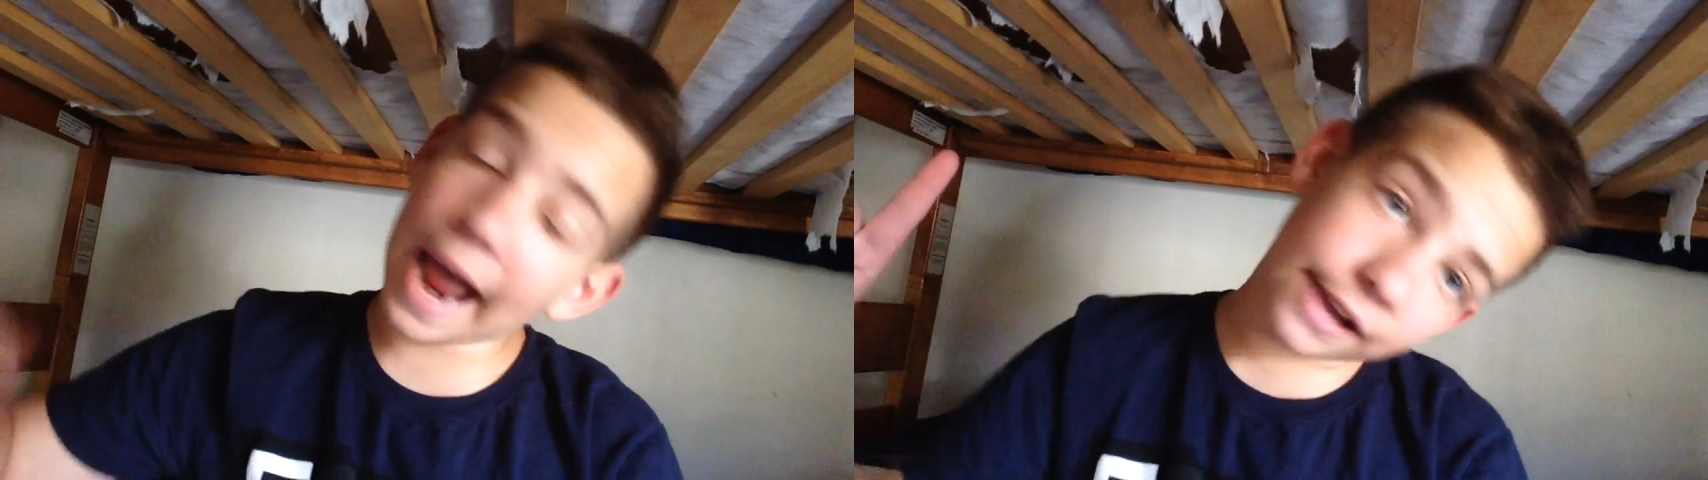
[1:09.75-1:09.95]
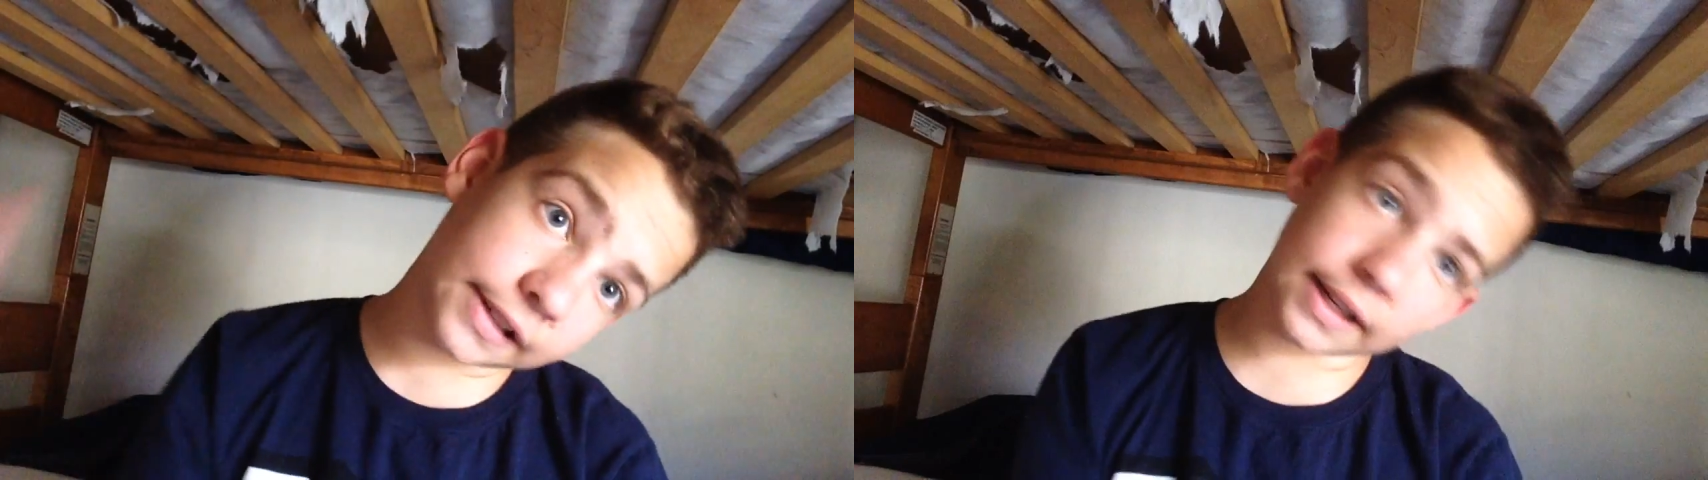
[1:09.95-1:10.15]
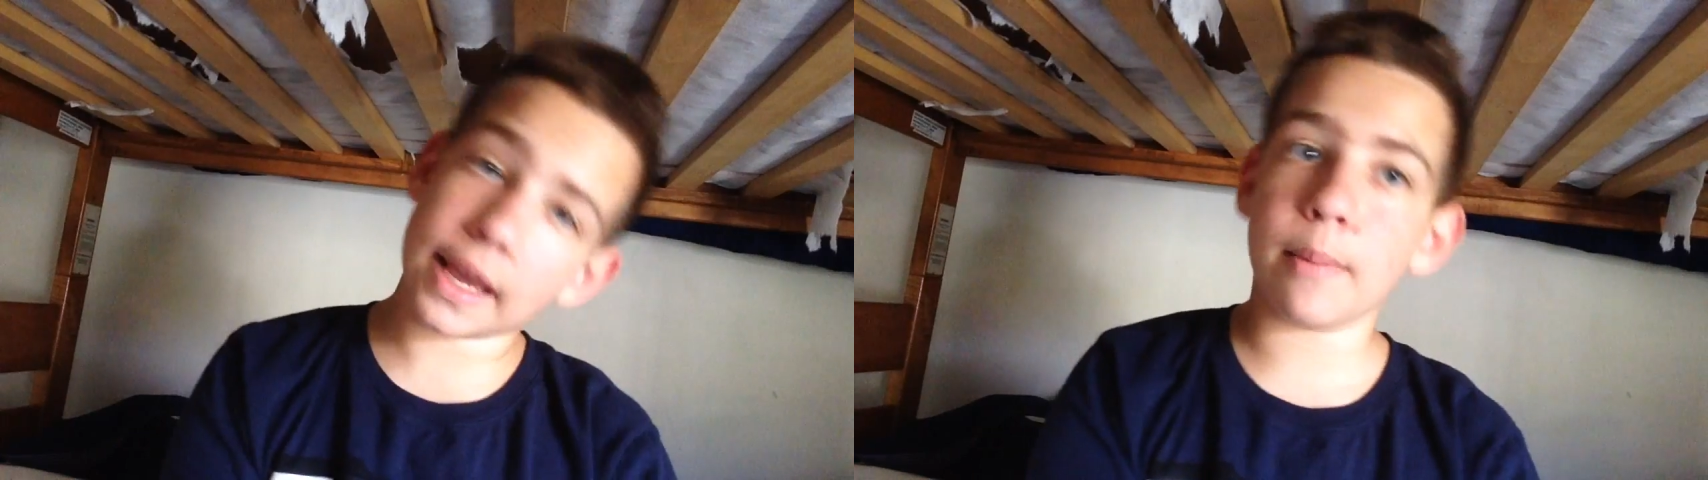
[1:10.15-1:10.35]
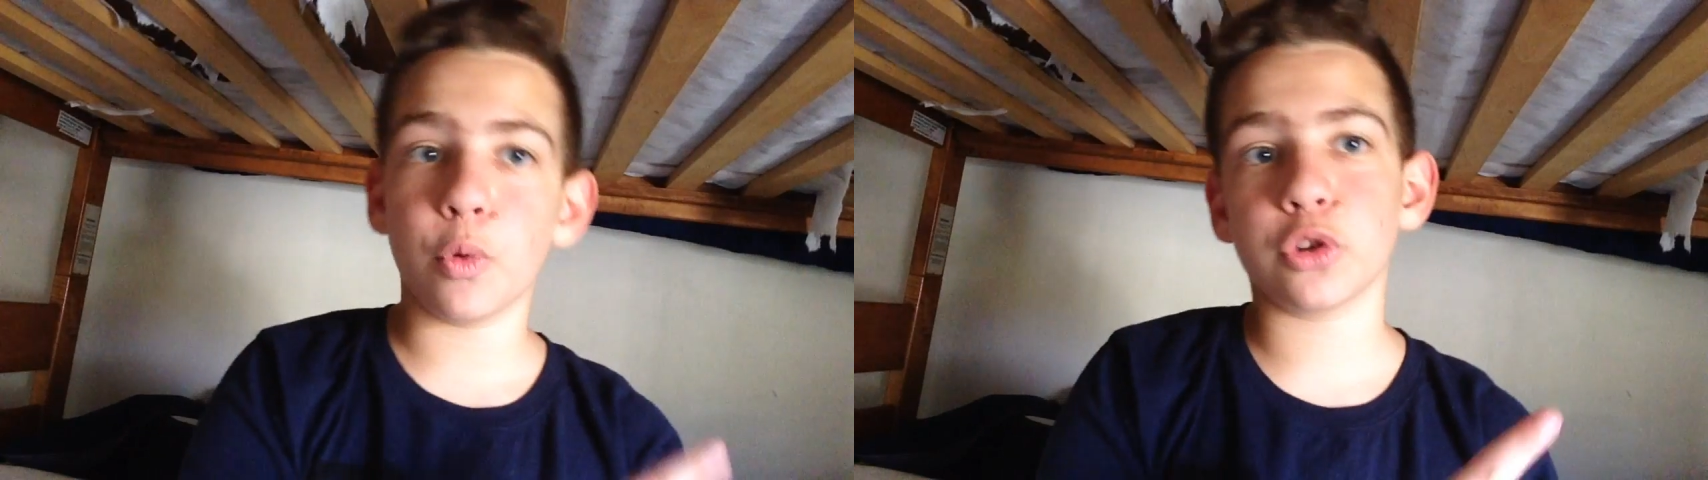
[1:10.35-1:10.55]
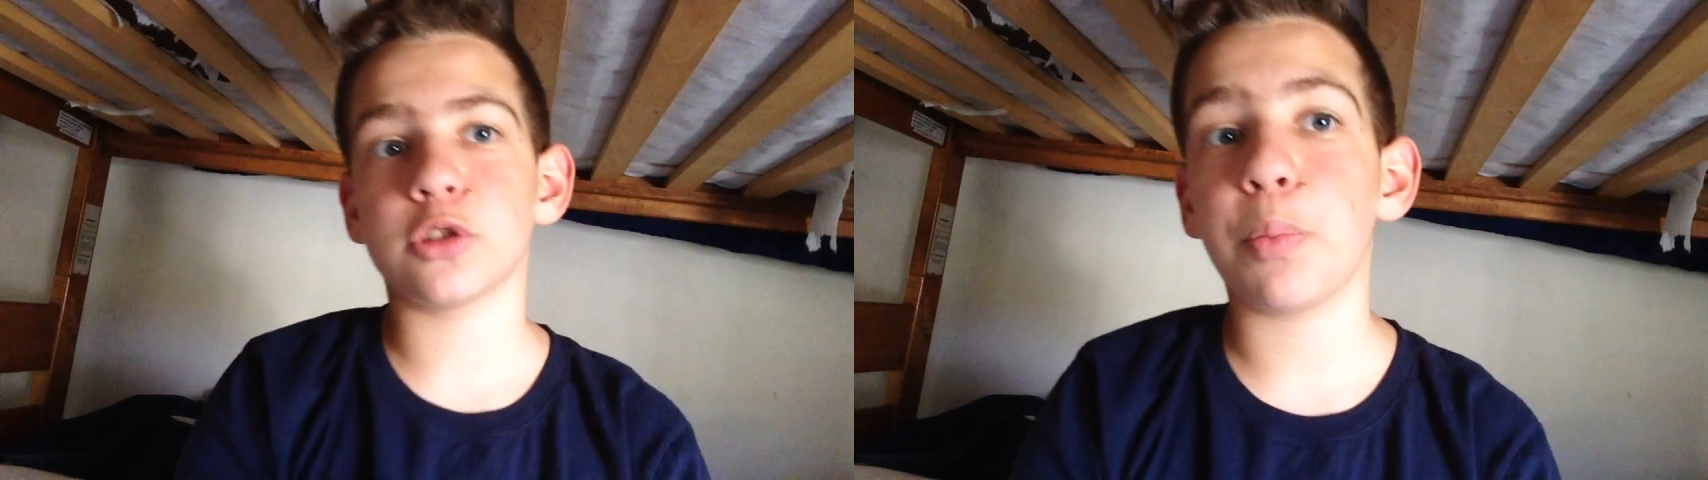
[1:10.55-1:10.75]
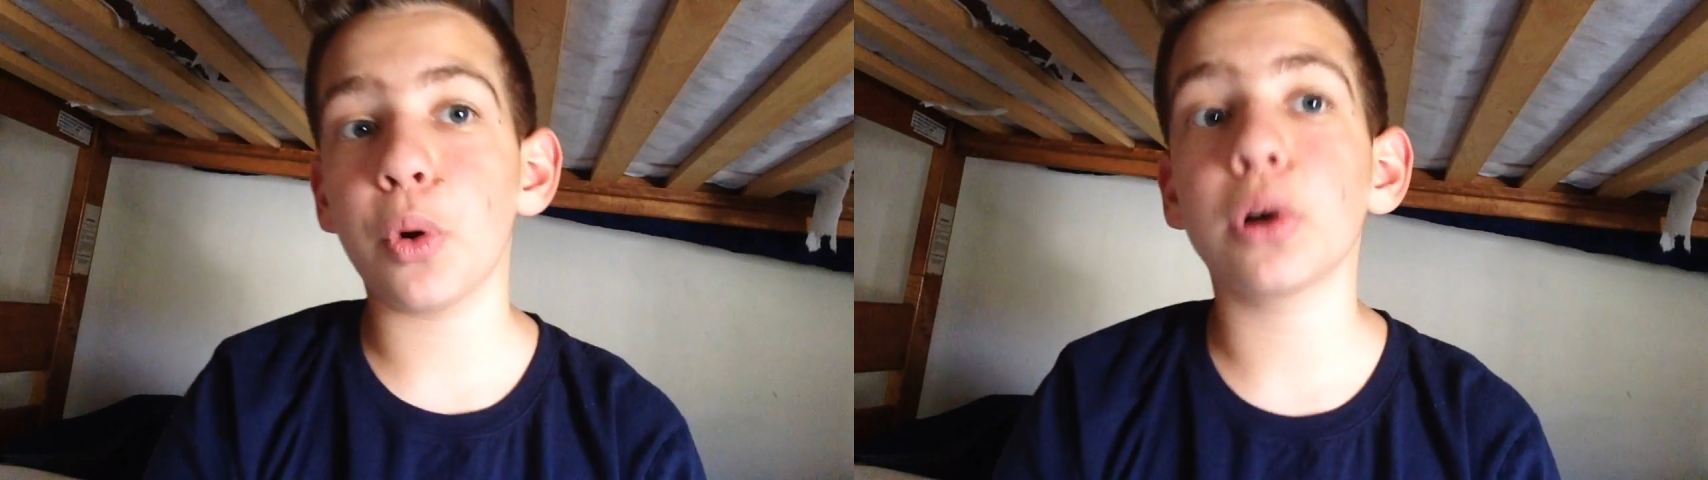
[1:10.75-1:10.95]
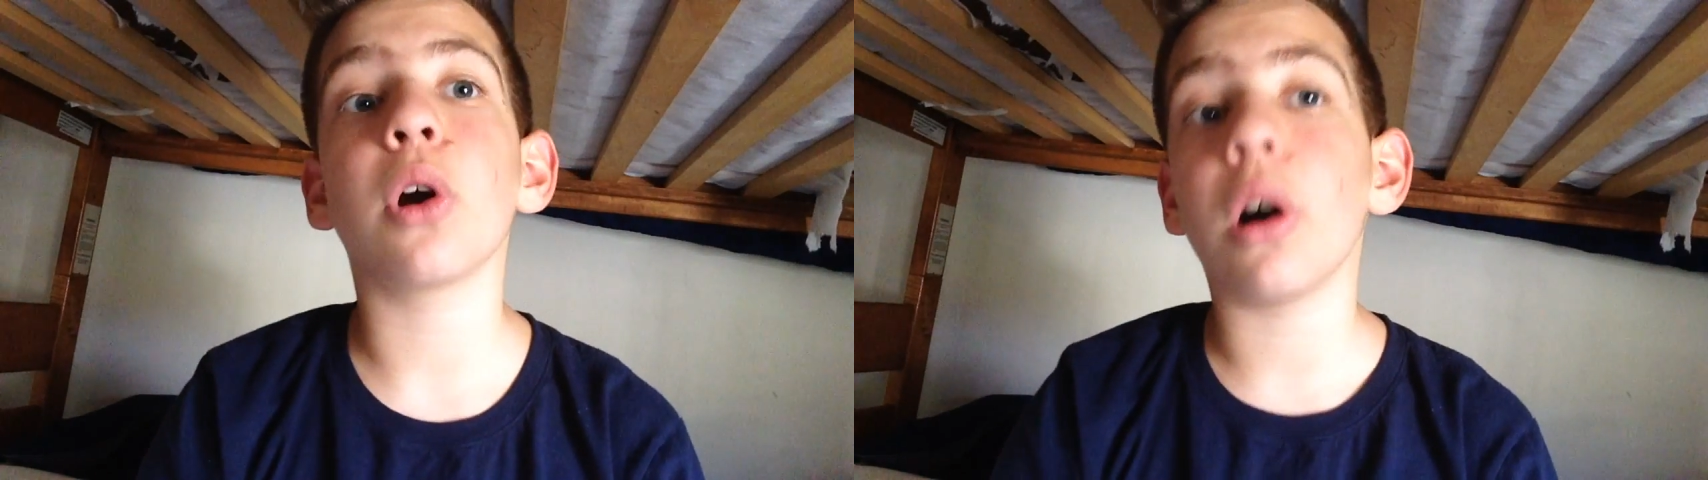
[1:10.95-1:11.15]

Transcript: as I get more support,